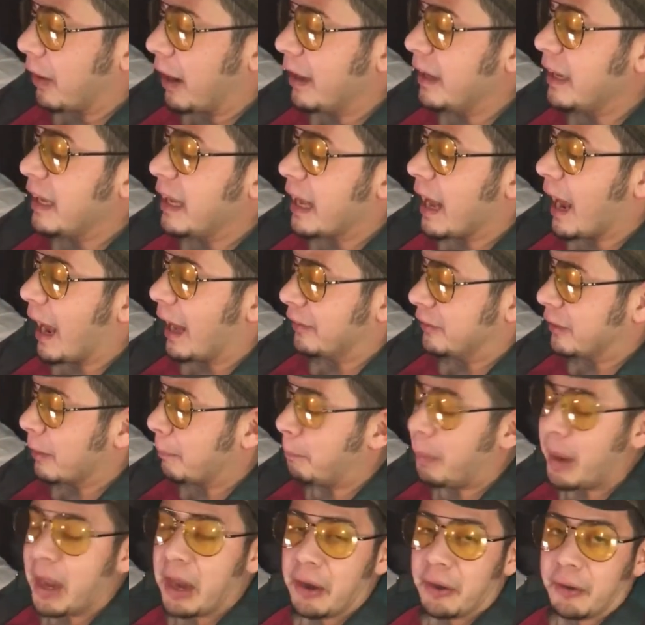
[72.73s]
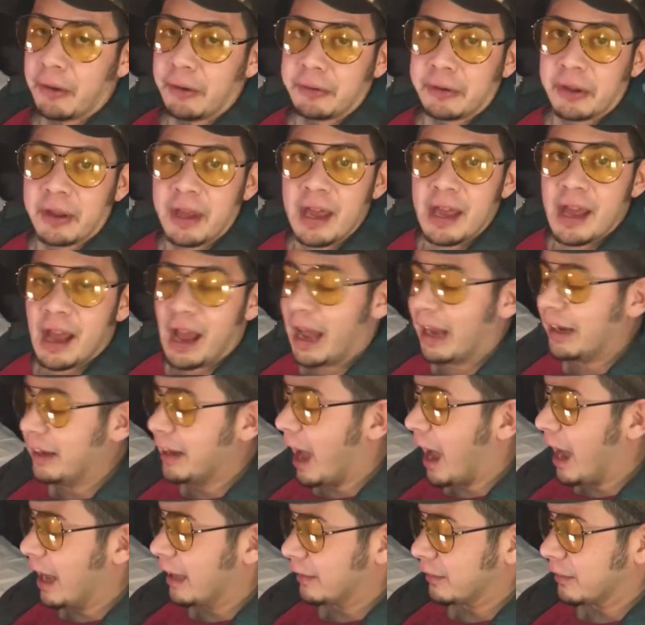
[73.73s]
And he has a beard. A
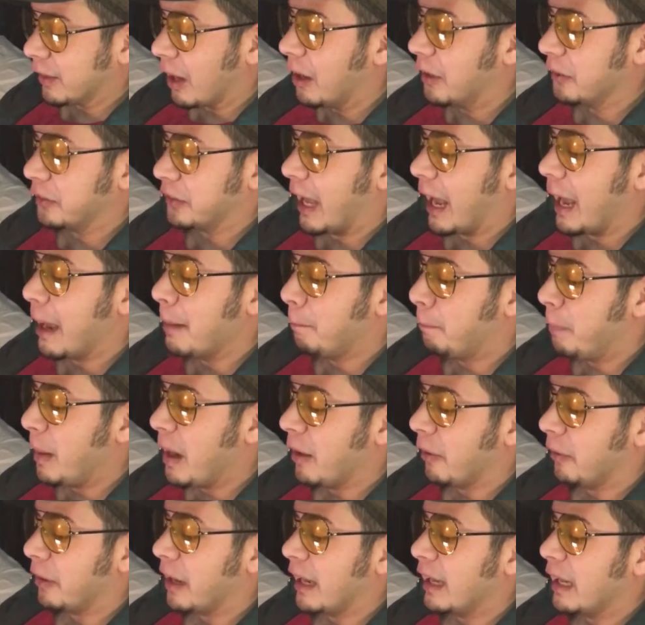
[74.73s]
nice goddamn beard.